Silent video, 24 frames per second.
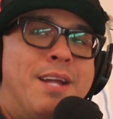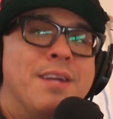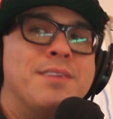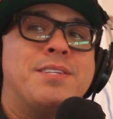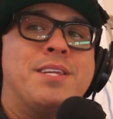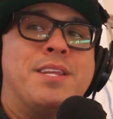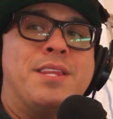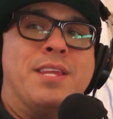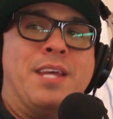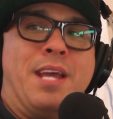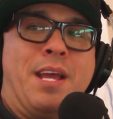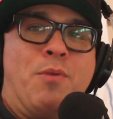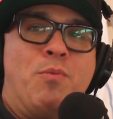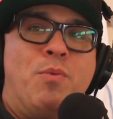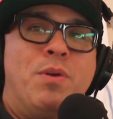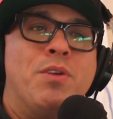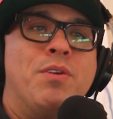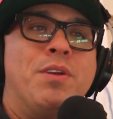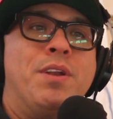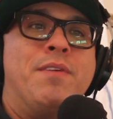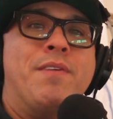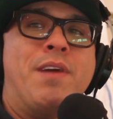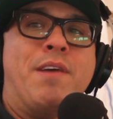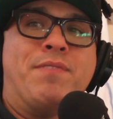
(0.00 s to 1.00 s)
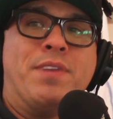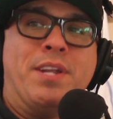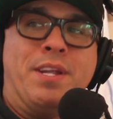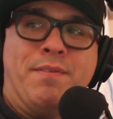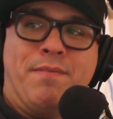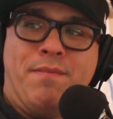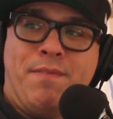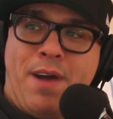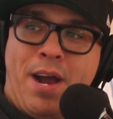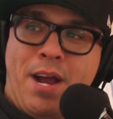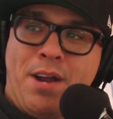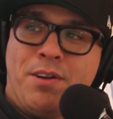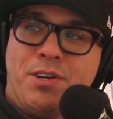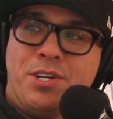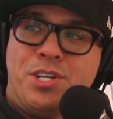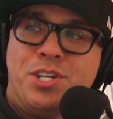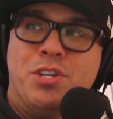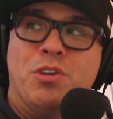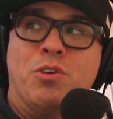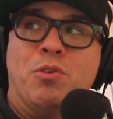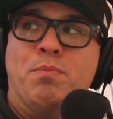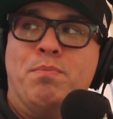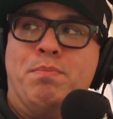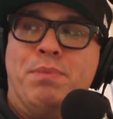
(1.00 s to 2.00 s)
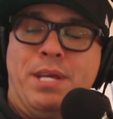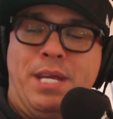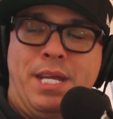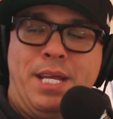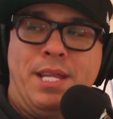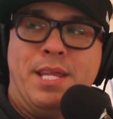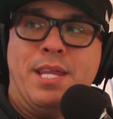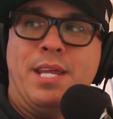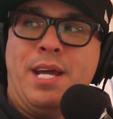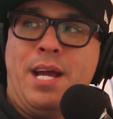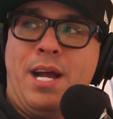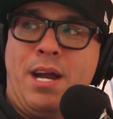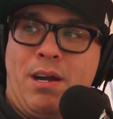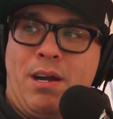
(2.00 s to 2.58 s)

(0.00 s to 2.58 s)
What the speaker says: Here's the thing: we don't even have to invite her; she'll be there.